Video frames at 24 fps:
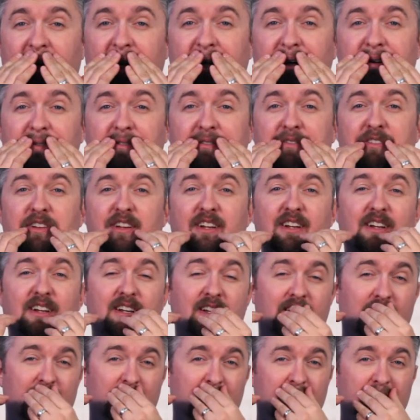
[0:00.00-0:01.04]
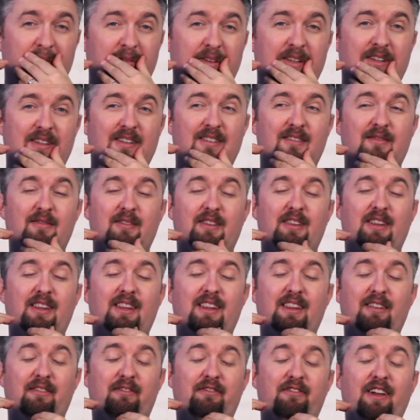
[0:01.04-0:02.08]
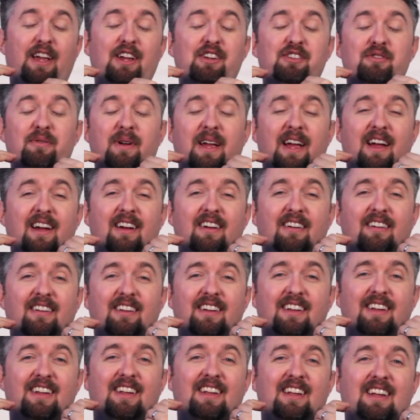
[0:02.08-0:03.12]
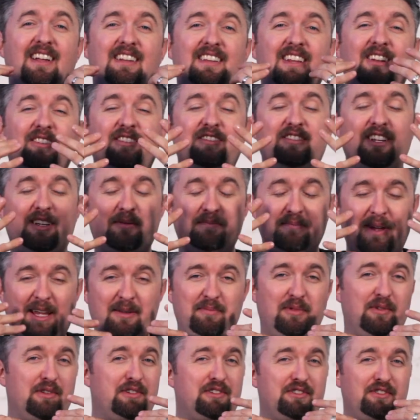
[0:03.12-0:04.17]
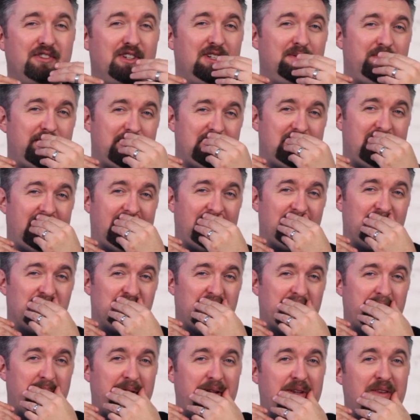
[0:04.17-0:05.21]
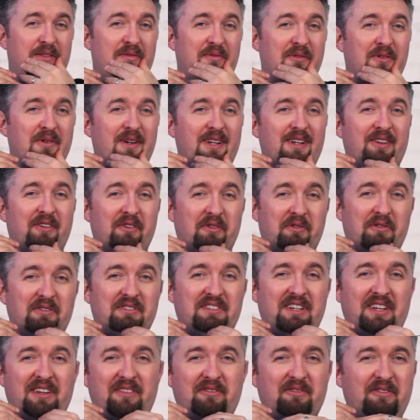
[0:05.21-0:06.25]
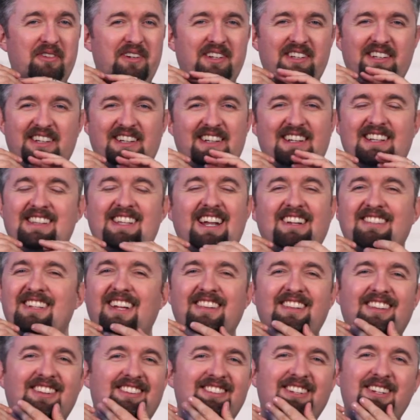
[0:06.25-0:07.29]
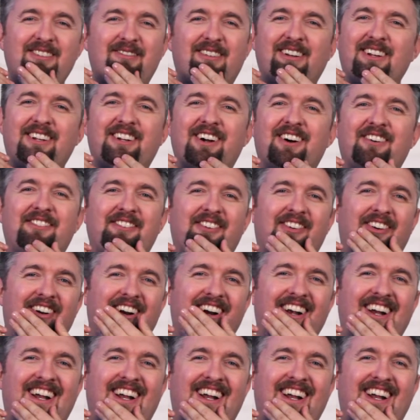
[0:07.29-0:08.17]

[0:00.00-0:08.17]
kind of the facial hair that looks like maple syrup is like dripping through it and oozing through it. That's not the look you want to go for.